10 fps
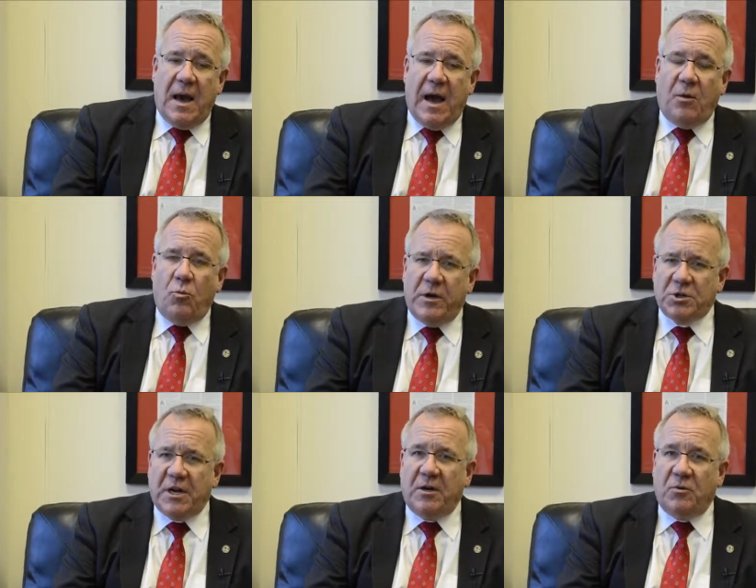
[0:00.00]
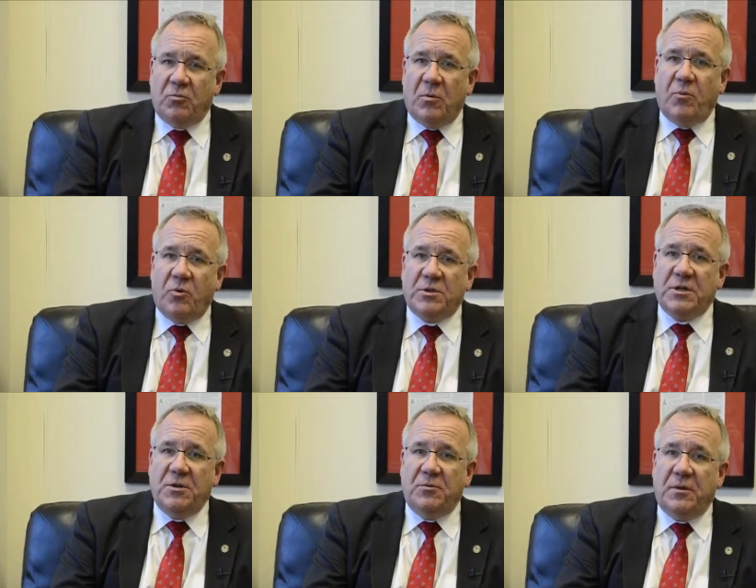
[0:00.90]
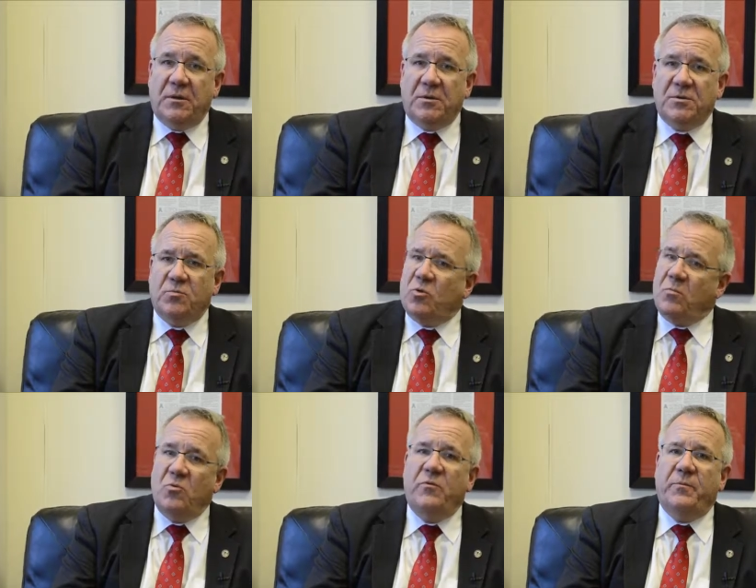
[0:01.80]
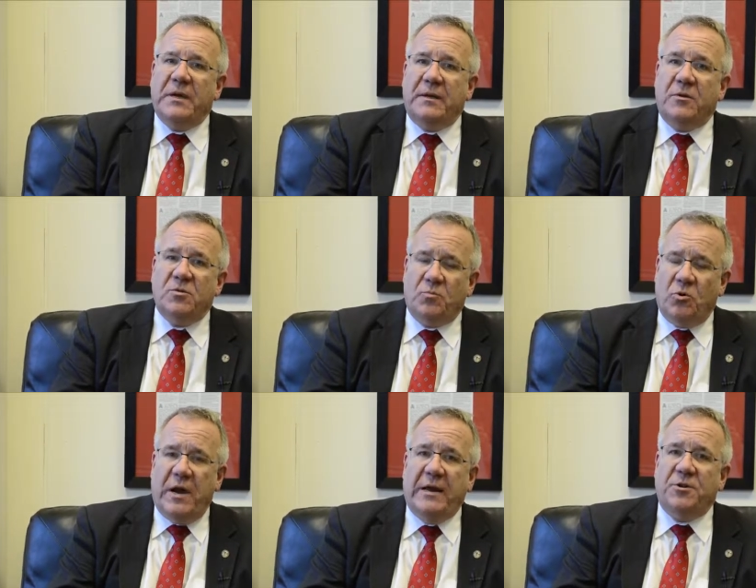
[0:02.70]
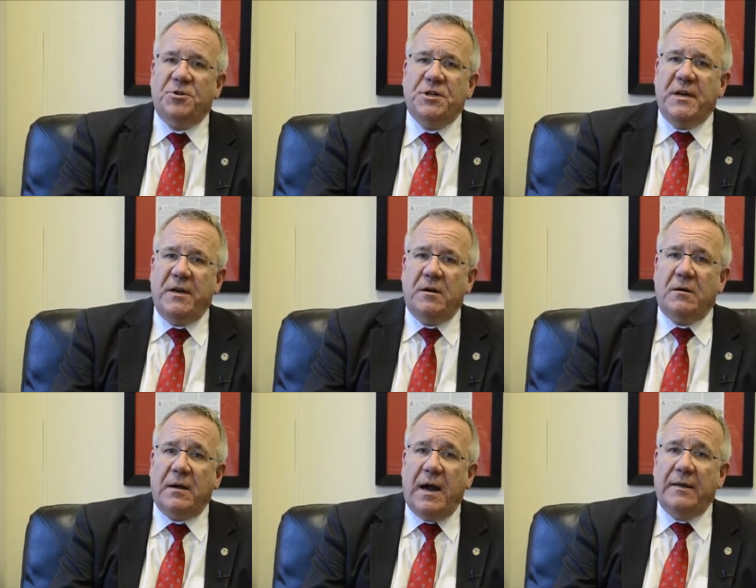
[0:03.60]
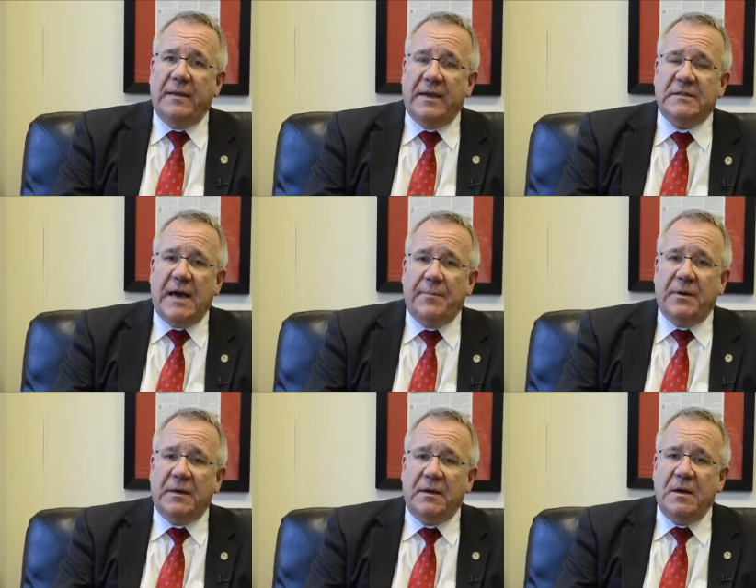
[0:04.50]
I wish I could report to you that there's more movement and there's more energy here on that topic.